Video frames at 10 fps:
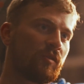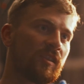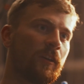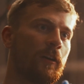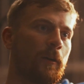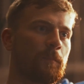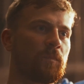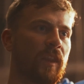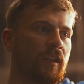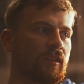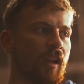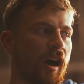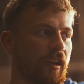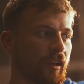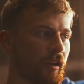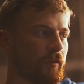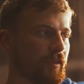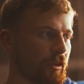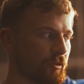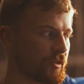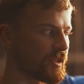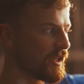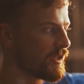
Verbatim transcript: saw a lot of those